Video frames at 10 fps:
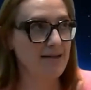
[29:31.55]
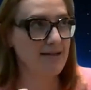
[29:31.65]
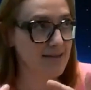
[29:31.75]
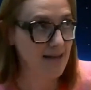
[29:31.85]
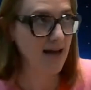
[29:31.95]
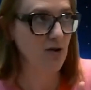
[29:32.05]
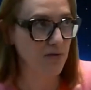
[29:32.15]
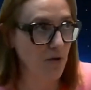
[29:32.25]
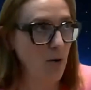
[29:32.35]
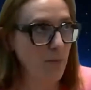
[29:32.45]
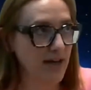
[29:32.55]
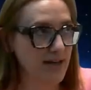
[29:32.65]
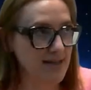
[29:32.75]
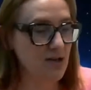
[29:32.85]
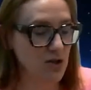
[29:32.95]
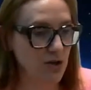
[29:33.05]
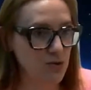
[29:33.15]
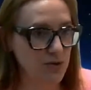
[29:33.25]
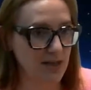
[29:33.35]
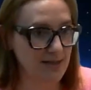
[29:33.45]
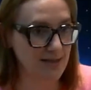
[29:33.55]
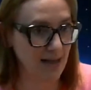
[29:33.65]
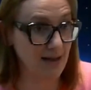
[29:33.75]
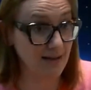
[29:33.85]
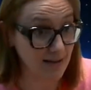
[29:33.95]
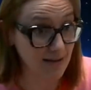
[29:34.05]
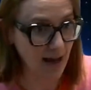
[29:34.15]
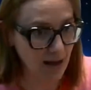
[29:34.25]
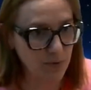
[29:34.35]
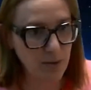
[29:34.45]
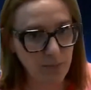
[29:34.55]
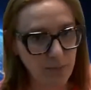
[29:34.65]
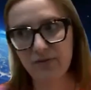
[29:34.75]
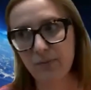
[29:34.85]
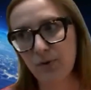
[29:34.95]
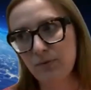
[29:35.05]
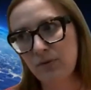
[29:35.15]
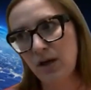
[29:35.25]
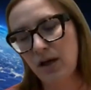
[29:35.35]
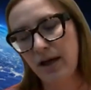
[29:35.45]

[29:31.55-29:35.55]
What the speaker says: set of harmonization to the extent that it can be possible,